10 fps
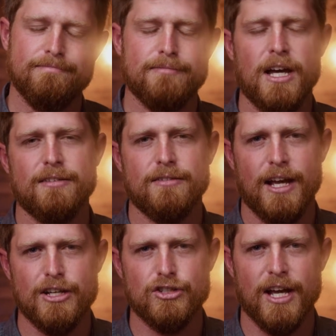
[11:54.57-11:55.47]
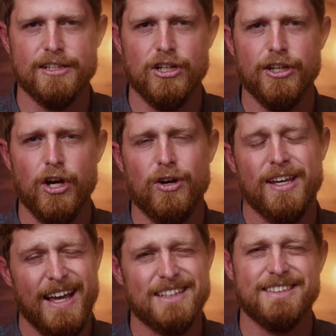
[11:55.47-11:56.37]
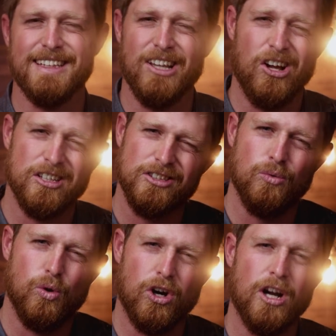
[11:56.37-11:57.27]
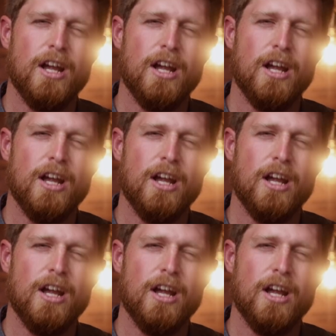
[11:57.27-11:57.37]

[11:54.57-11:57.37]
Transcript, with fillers: But as you guys all know, he actually lost the war.